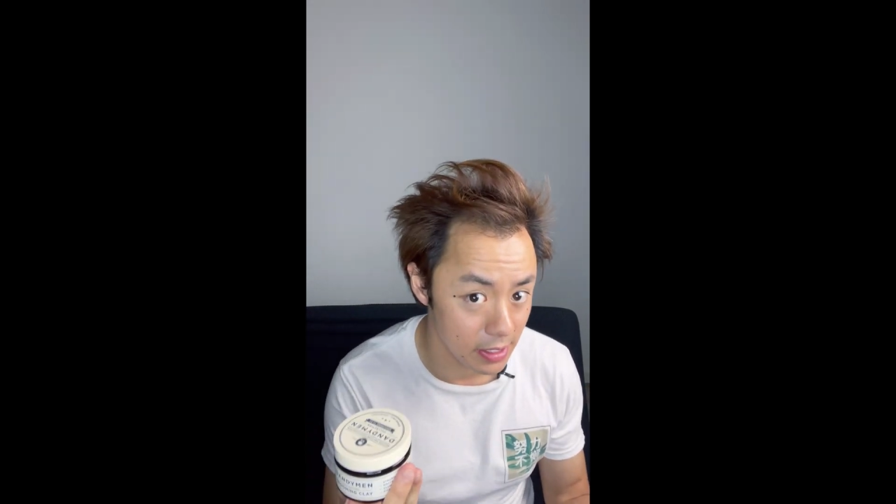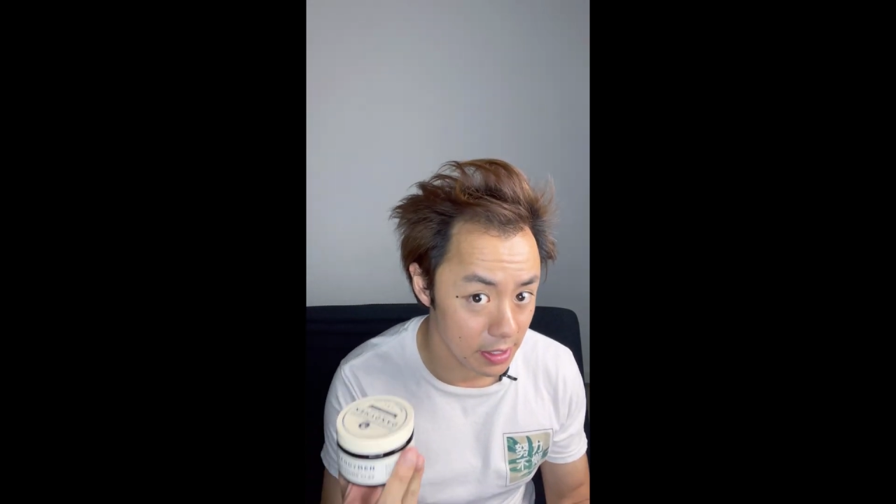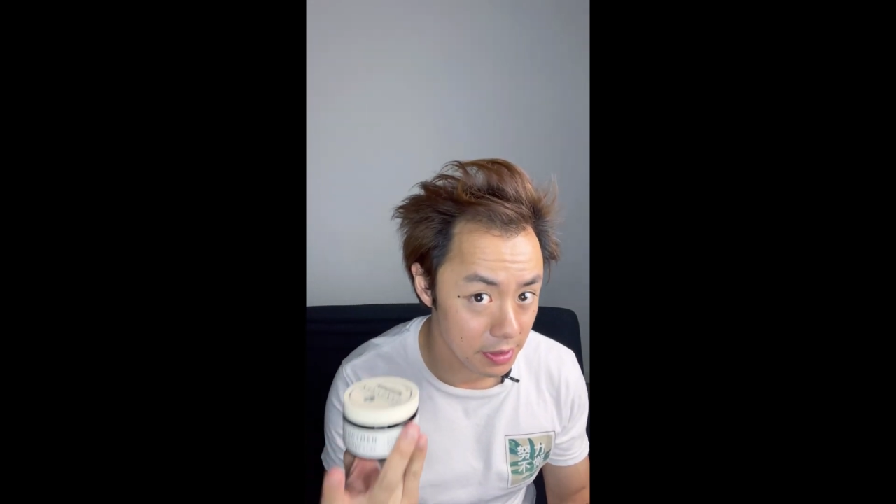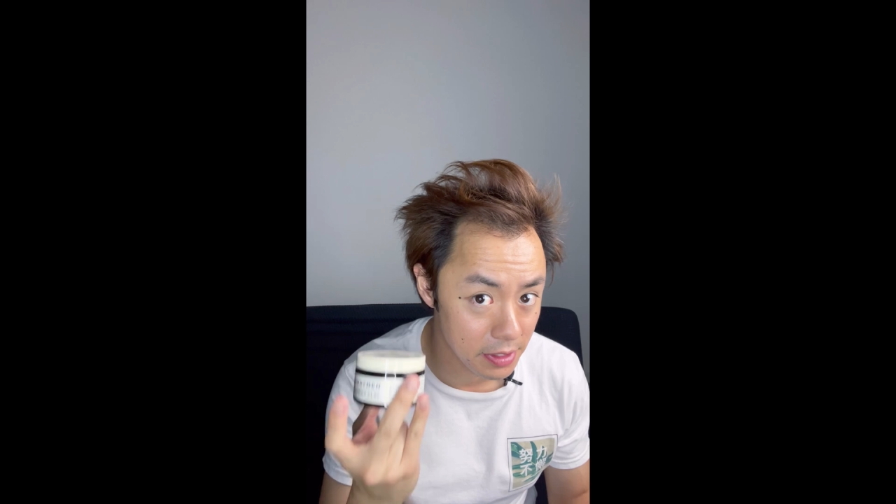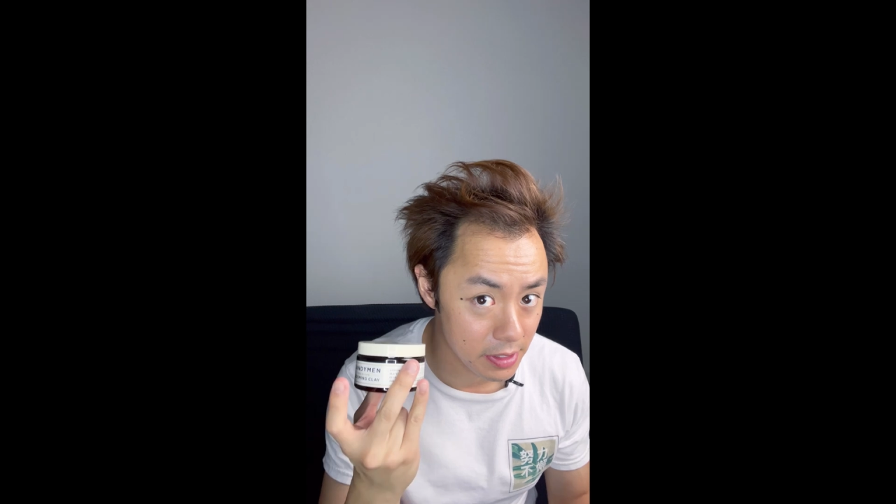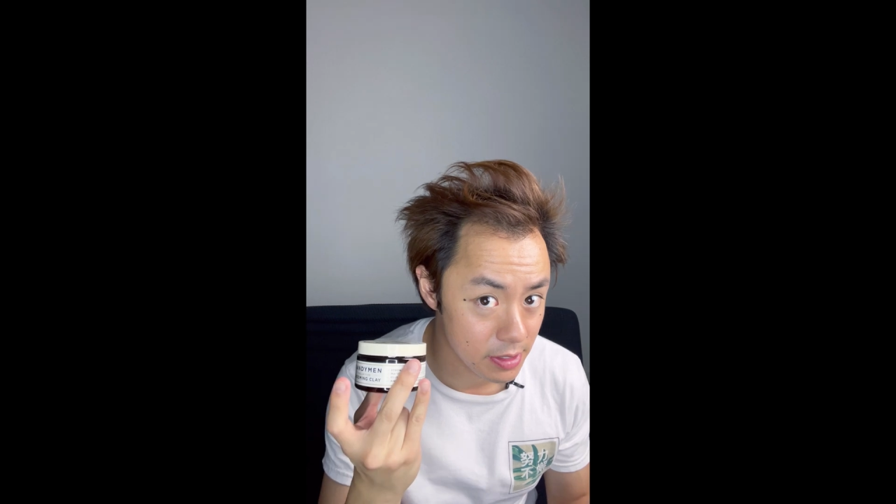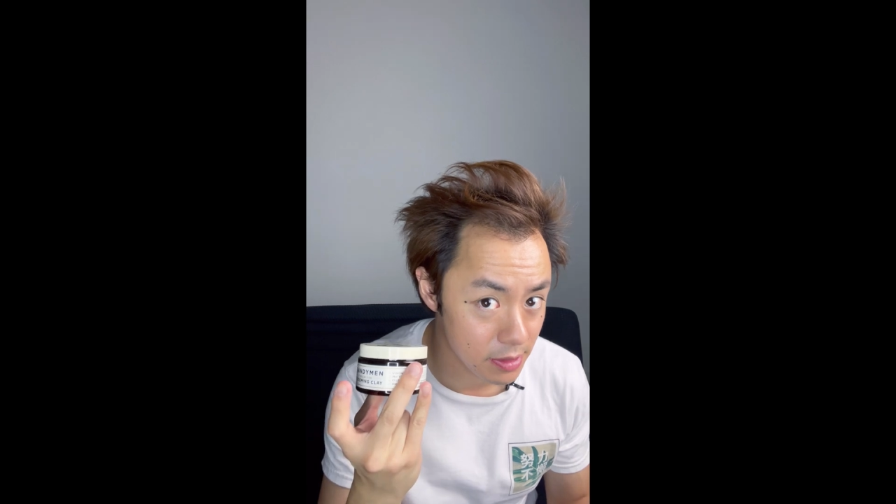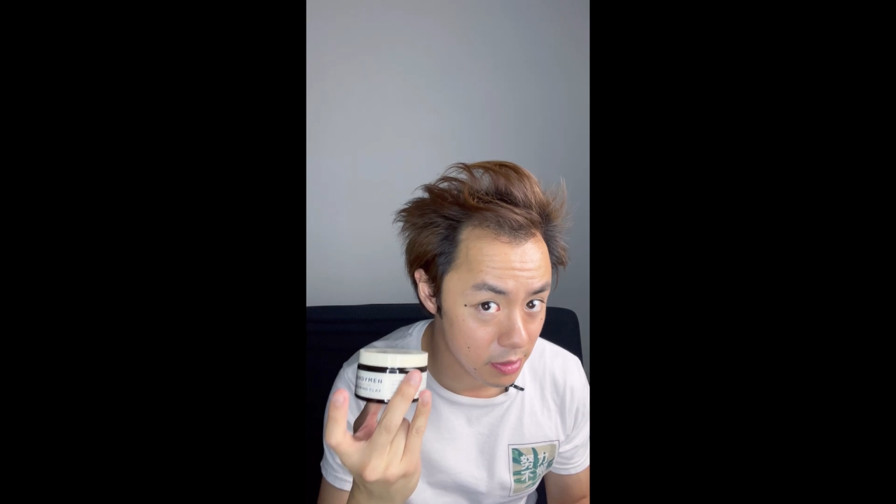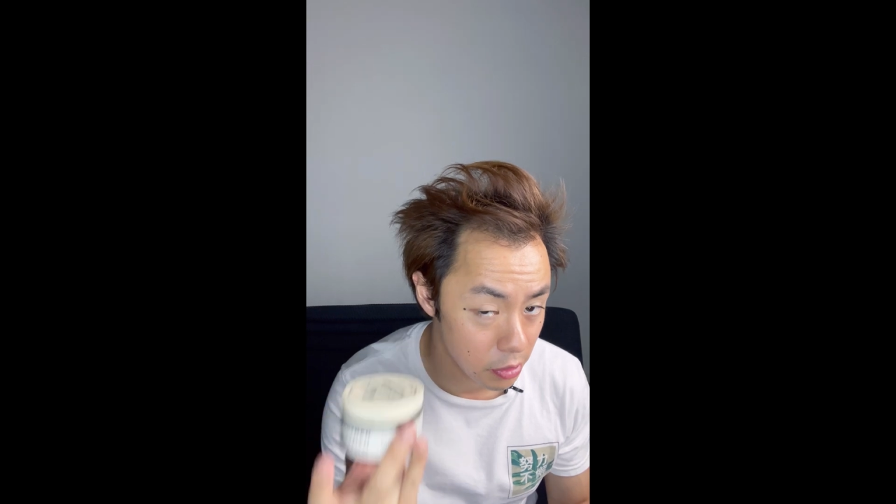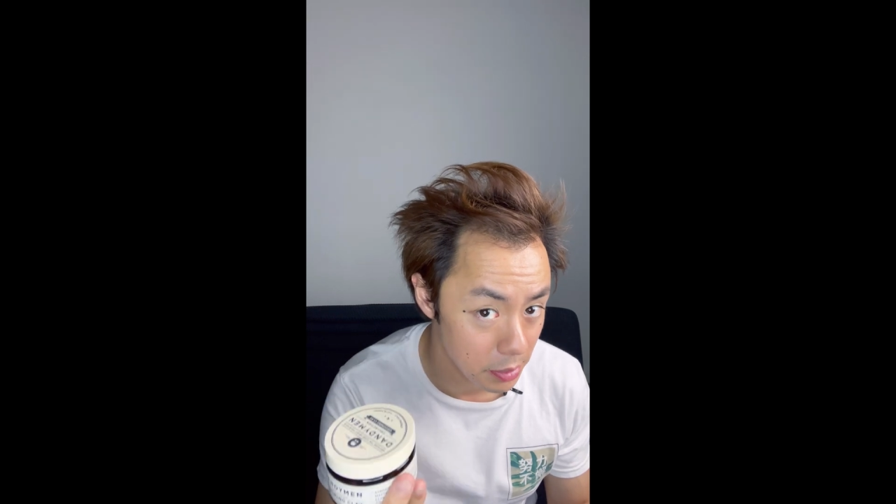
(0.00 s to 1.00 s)
this
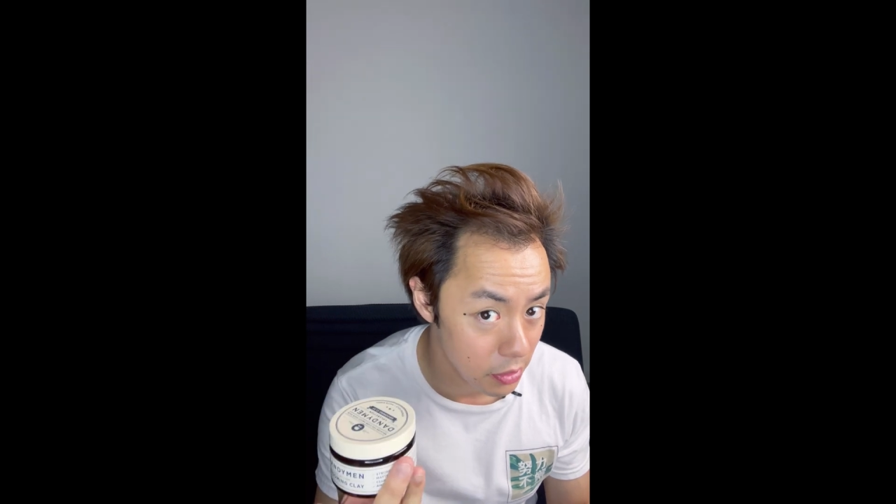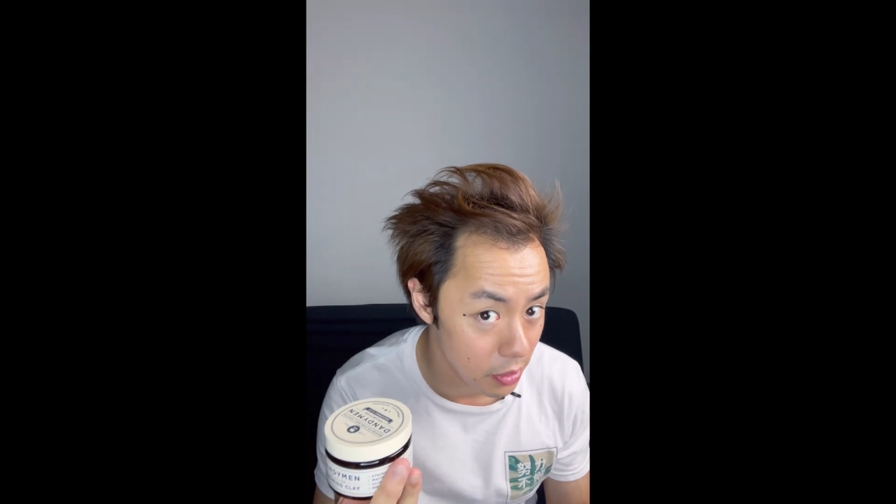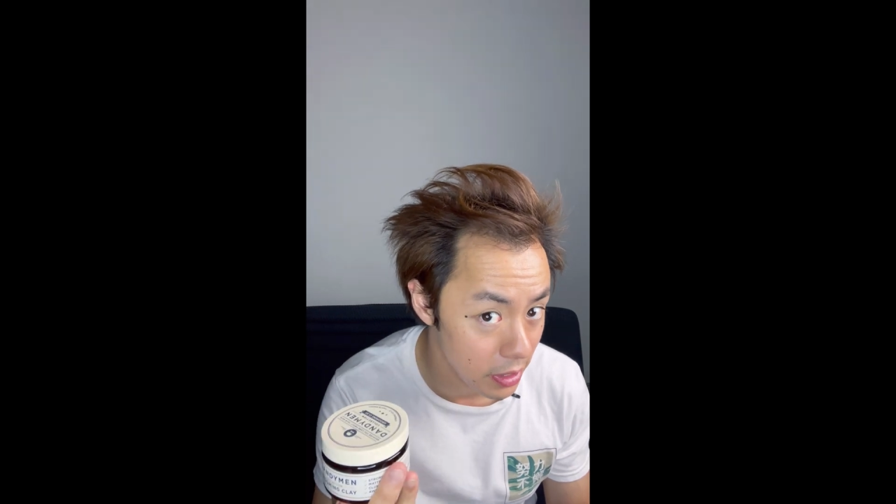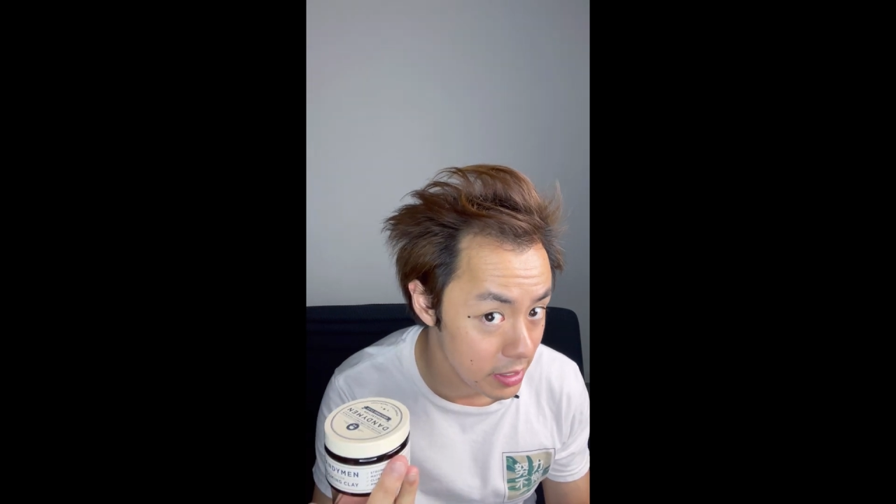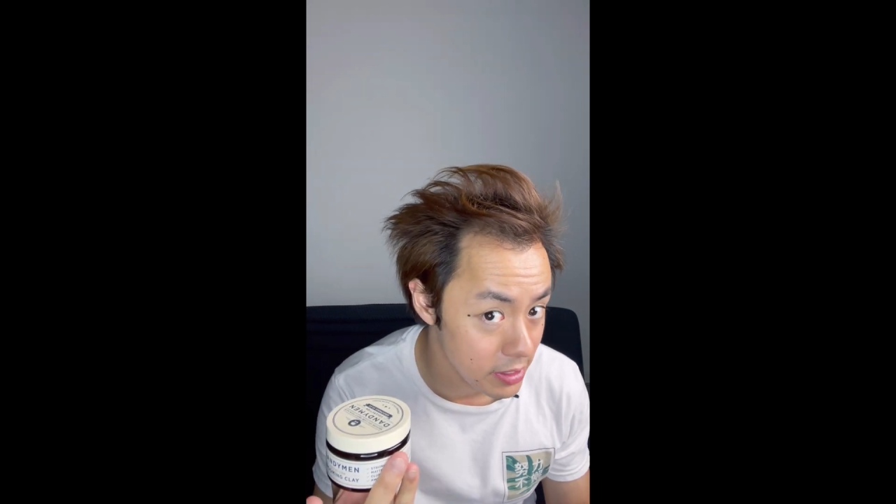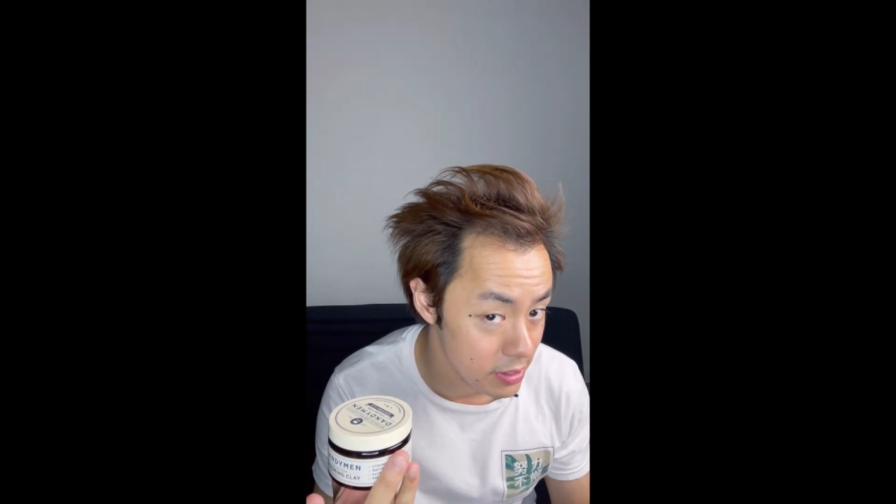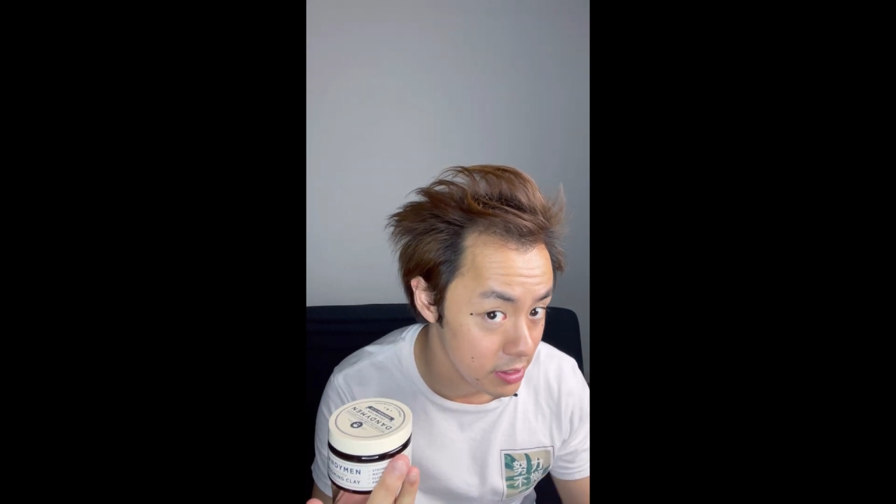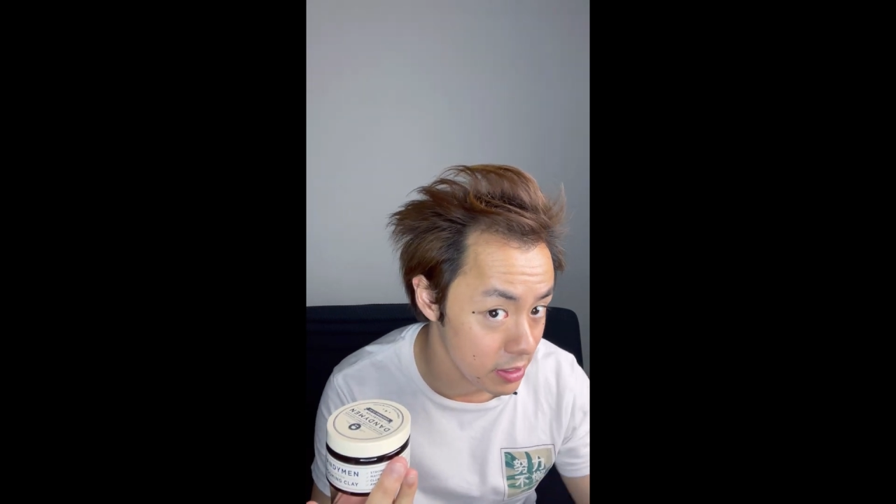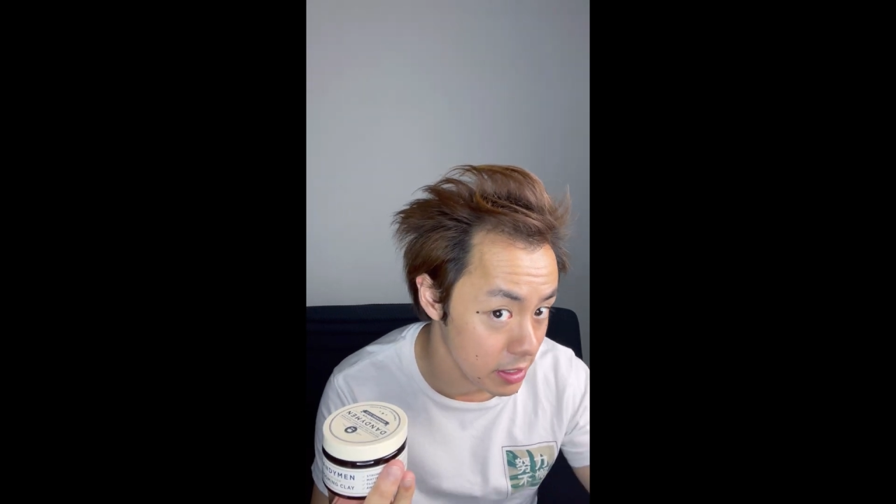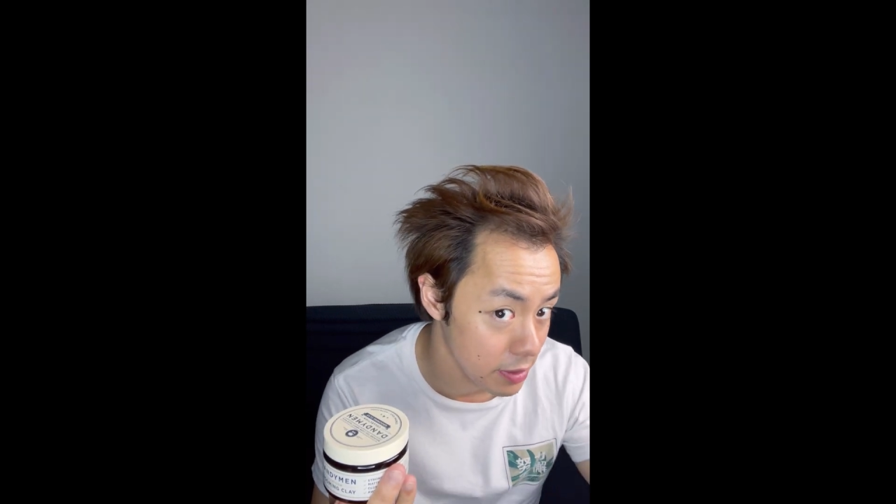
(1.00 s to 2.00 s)
grooming clay
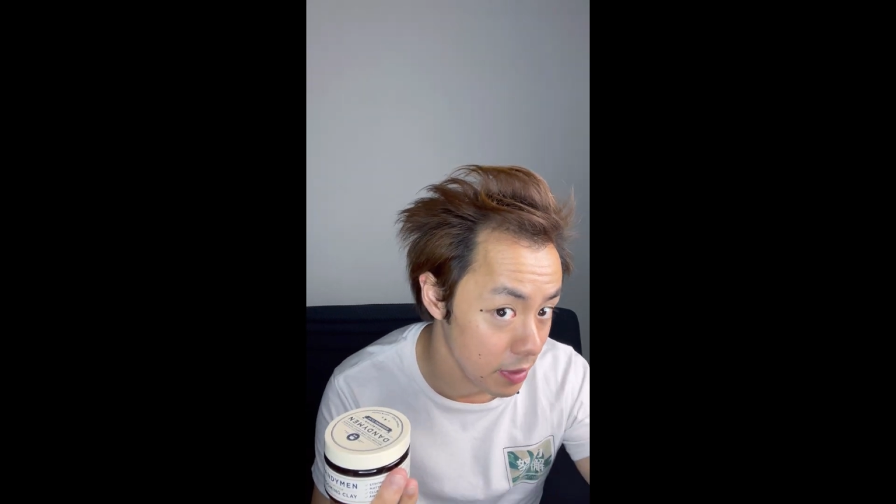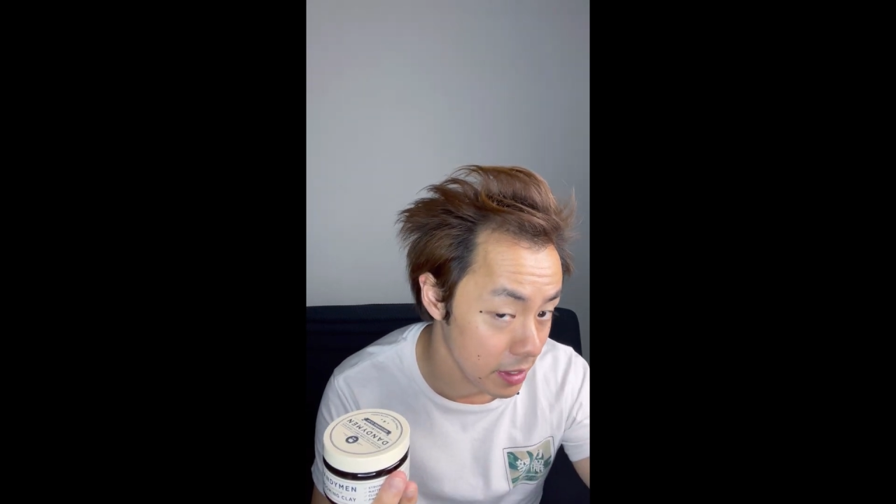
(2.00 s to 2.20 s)
doesn't leave